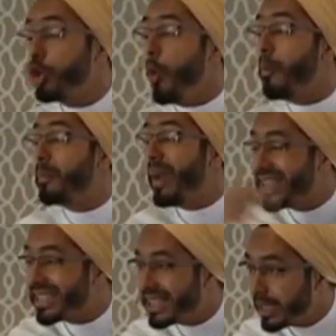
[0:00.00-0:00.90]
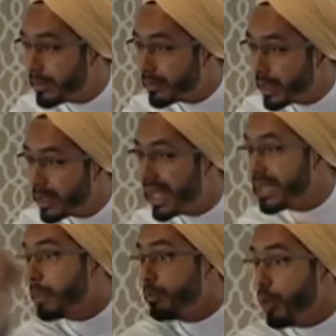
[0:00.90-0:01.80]
no better
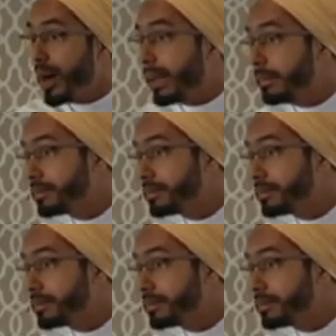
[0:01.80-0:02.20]
than the poor.